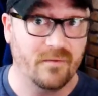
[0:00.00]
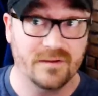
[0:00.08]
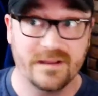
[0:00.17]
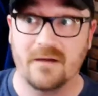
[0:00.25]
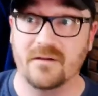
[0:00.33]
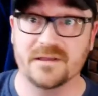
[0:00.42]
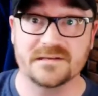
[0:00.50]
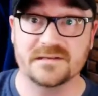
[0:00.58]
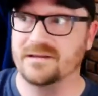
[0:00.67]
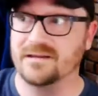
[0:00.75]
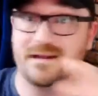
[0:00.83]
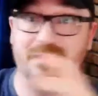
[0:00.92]
Well, now all of a
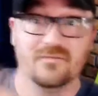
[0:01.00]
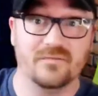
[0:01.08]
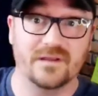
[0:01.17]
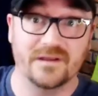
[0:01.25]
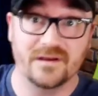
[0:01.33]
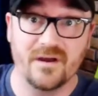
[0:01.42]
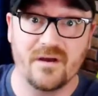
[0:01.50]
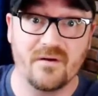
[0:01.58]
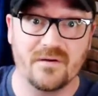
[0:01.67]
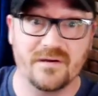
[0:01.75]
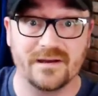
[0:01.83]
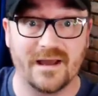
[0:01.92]
sudden they don't really
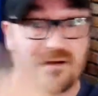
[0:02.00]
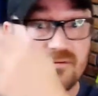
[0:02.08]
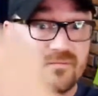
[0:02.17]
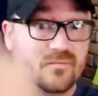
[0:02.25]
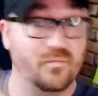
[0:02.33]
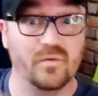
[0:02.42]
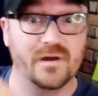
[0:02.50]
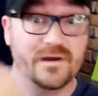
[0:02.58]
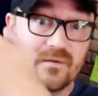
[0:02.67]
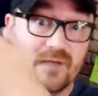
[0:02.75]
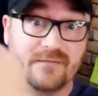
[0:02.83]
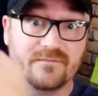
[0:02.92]
know, and now what do
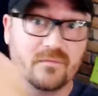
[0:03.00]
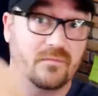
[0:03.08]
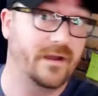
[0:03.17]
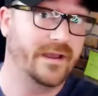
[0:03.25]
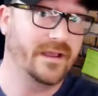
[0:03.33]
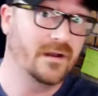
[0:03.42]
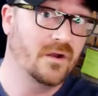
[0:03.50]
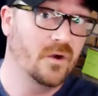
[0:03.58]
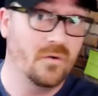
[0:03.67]
you have the right